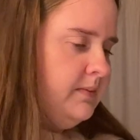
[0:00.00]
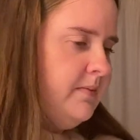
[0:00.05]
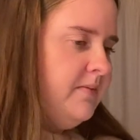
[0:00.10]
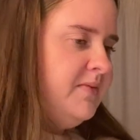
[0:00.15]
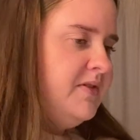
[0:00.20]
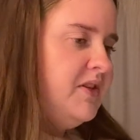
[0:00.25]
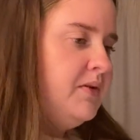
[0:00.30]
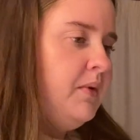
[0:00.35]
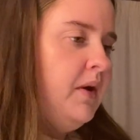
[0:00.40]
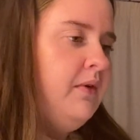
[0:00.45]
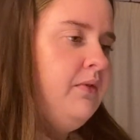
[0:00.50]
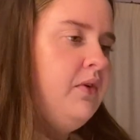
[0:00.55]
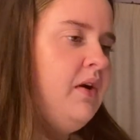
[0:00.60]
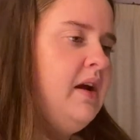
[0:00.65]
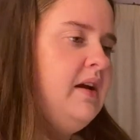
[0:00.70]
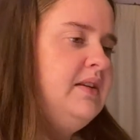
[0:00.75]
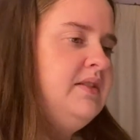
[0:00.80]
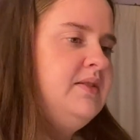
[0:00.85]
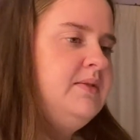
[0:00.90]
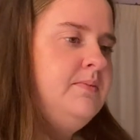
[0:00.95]
So I've
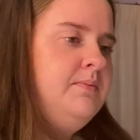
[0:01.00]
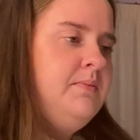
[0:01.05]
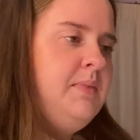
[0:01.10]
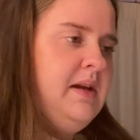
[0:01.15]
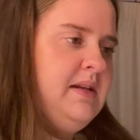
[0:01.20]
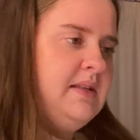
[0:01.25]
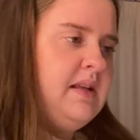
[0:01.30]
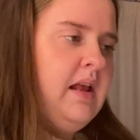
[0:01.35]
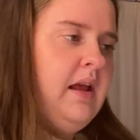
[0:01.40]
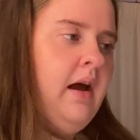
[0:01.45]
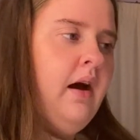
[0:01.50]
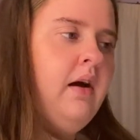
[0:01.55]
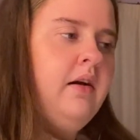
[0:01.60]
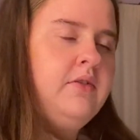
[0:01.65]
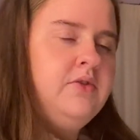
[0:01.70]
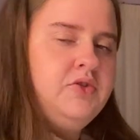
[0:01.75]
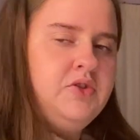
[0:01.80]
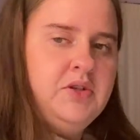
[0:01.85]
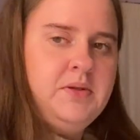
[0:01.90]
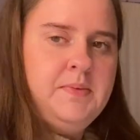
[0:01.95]
read basically 100